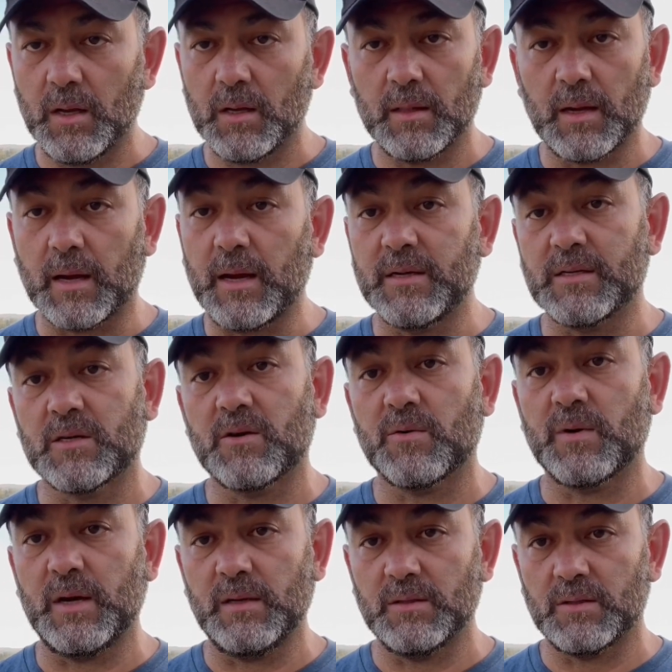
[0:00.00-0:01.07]
That guy is
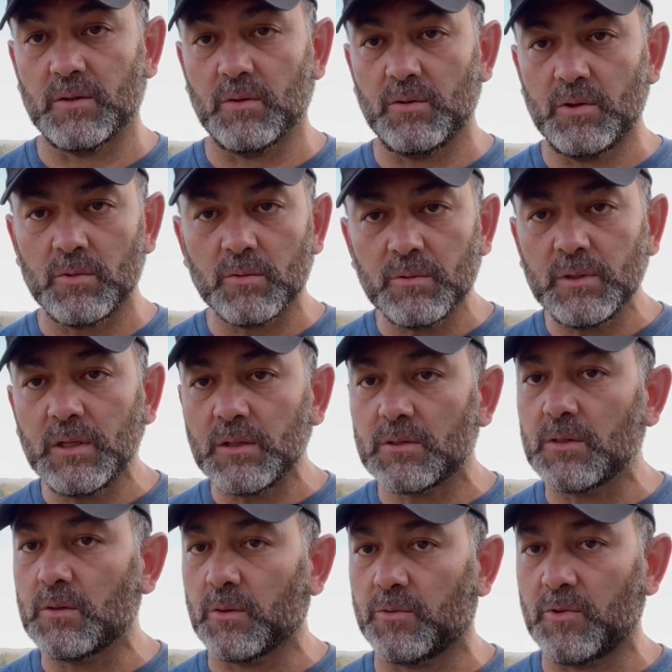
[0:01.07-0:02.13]
great. So you don't need to
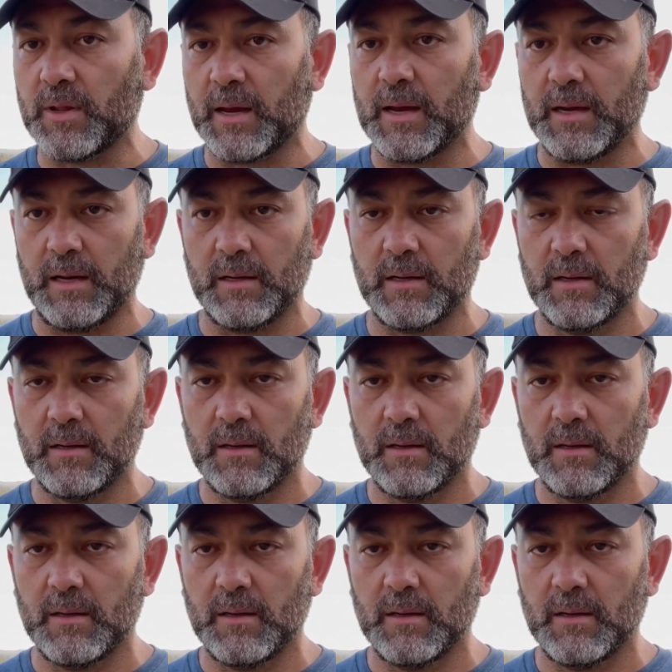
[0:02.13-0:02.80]
go to that headache.